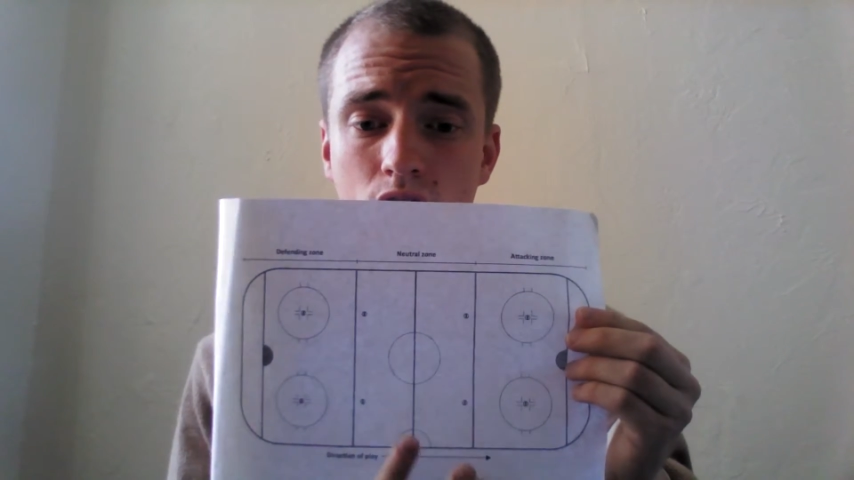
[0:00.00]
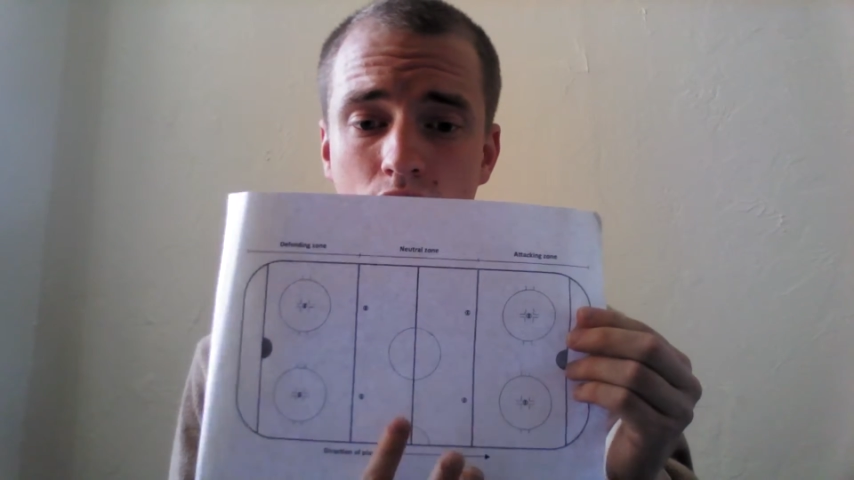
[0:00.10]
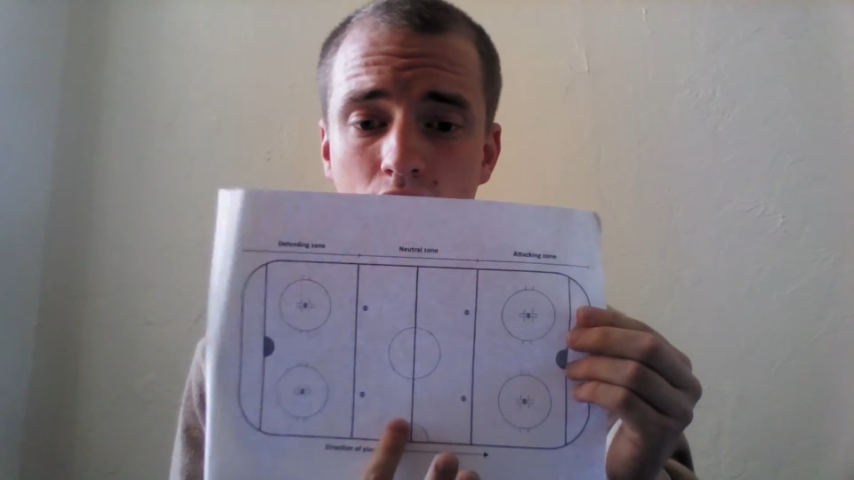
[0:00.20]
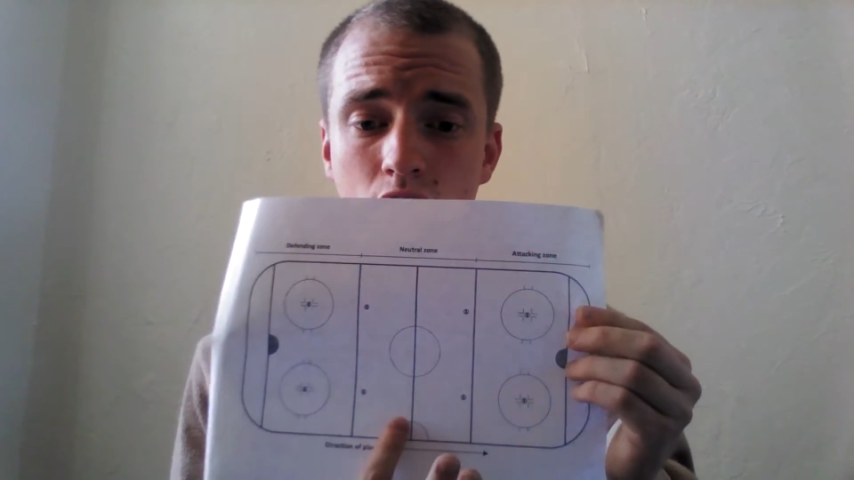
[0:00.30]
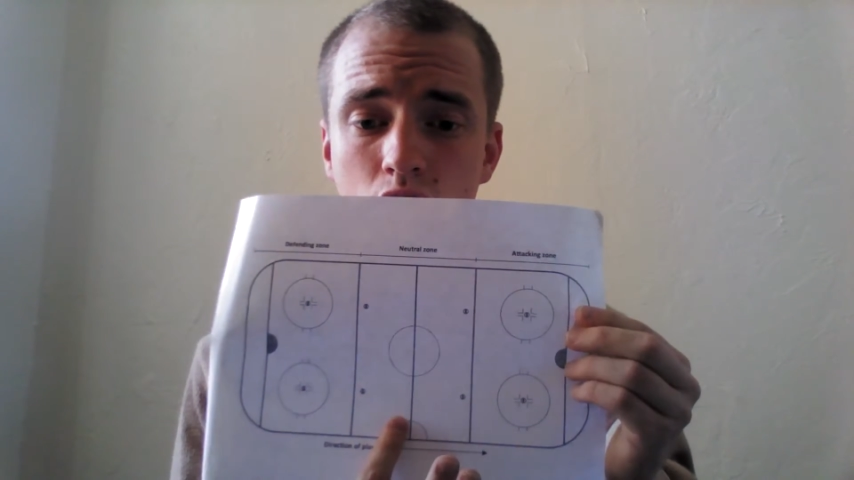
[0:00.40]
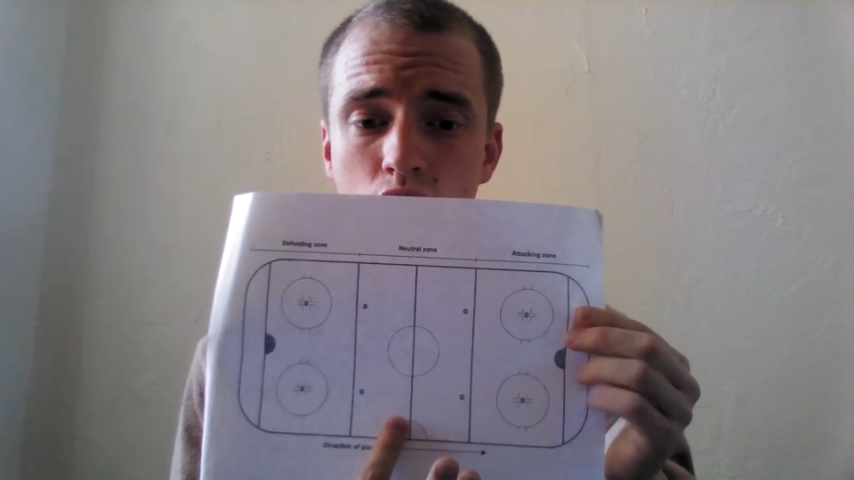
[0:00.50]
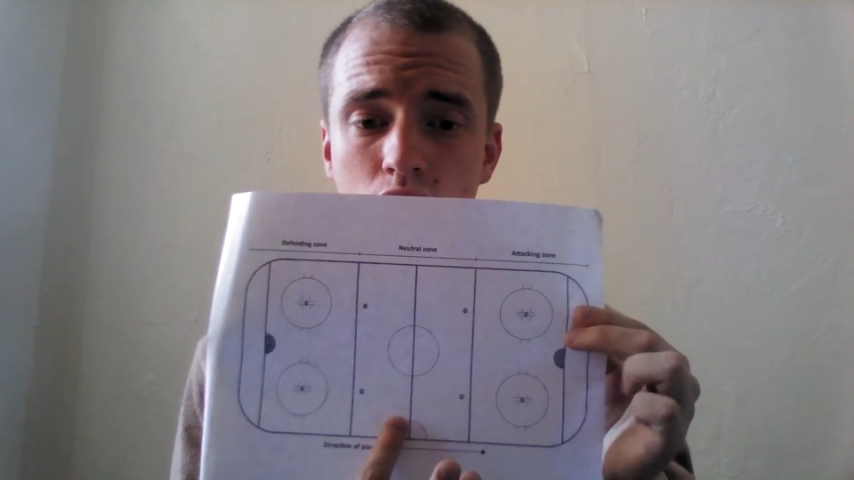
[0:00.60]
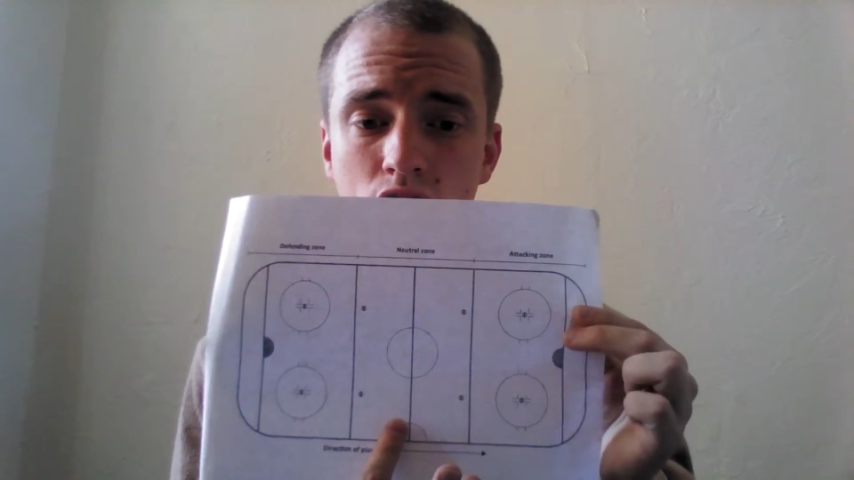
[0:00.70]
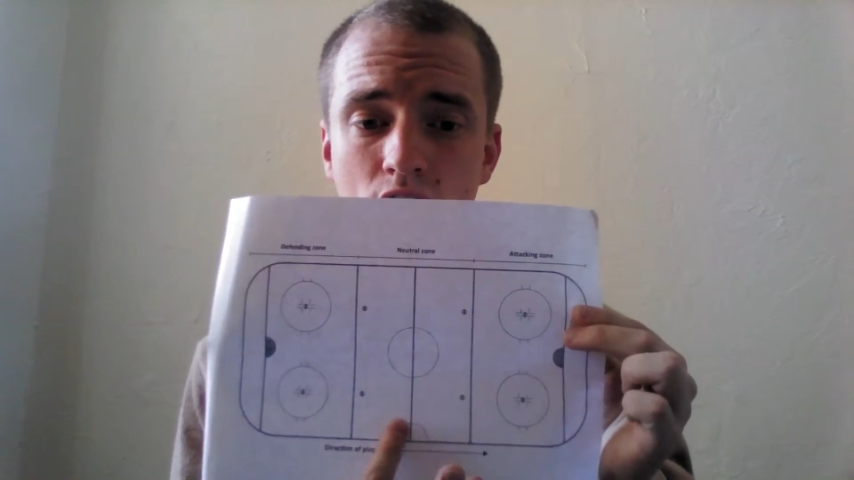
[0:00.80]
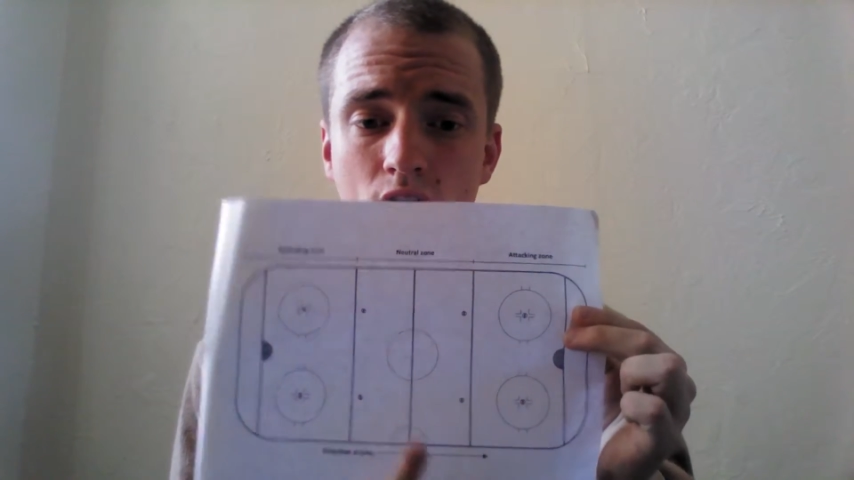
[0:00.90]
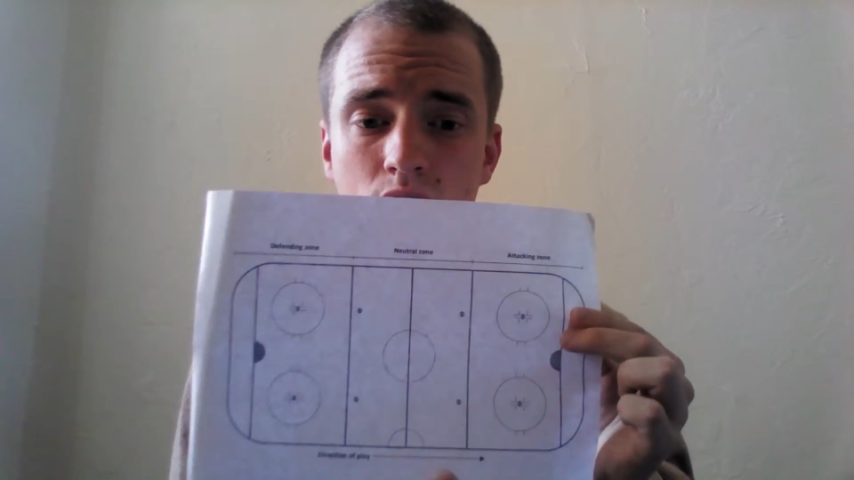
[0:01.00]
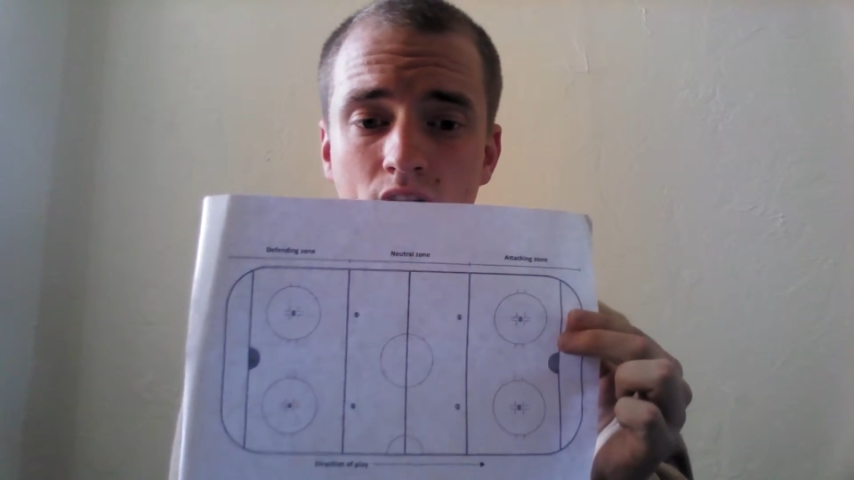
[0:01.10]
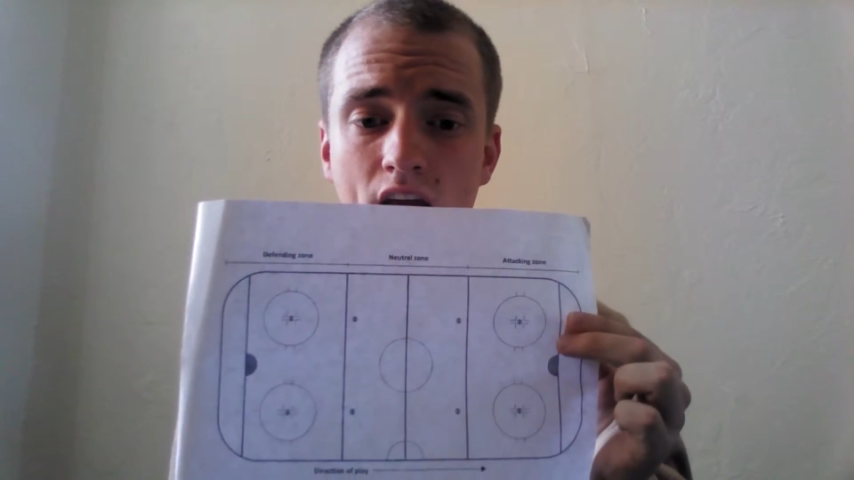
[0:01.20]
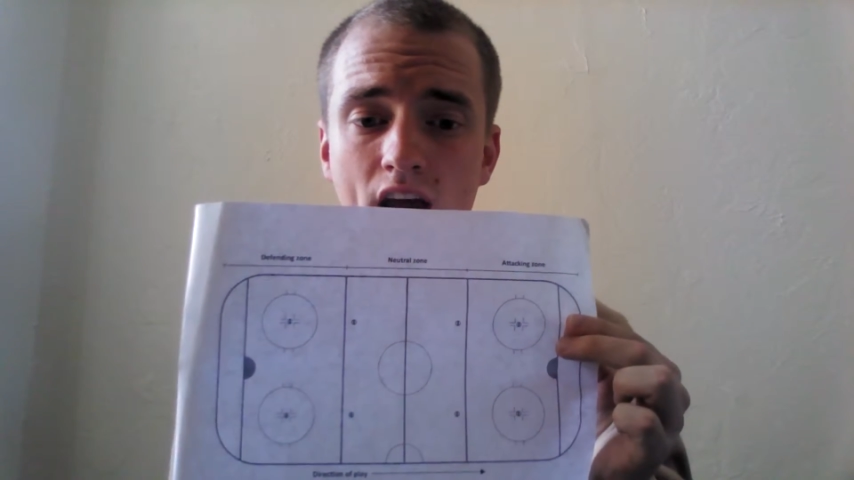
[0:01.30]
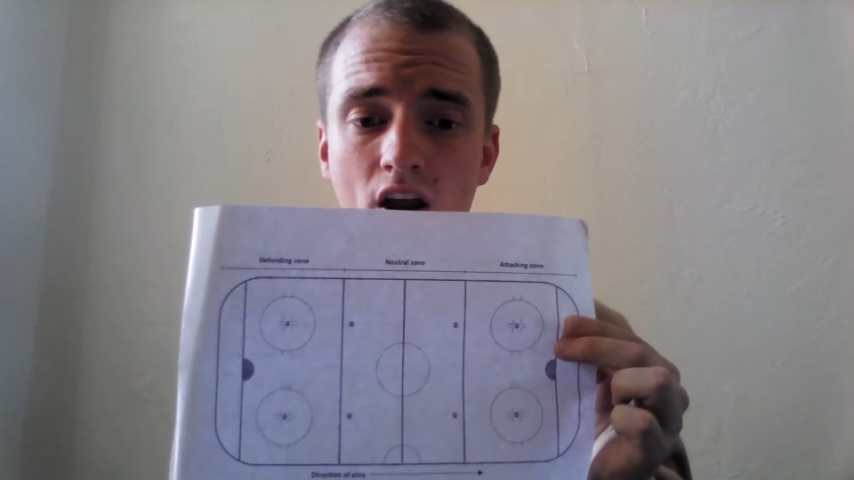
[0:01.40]
the neutral zone,
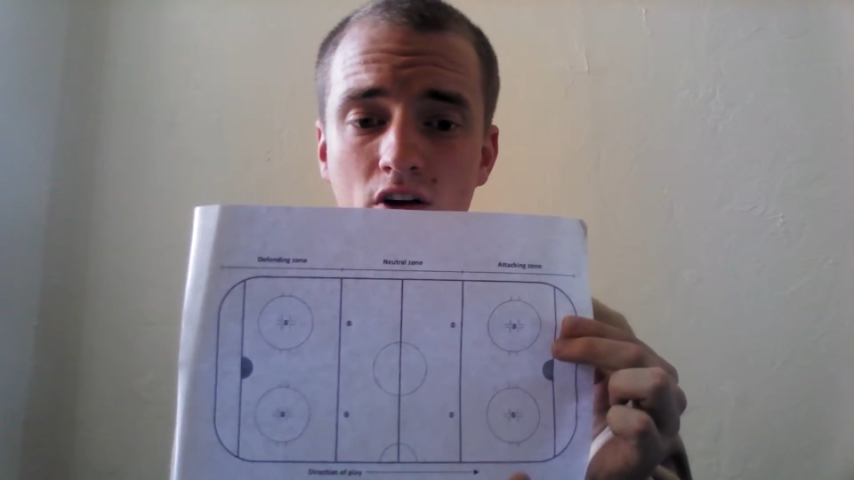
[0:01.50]
and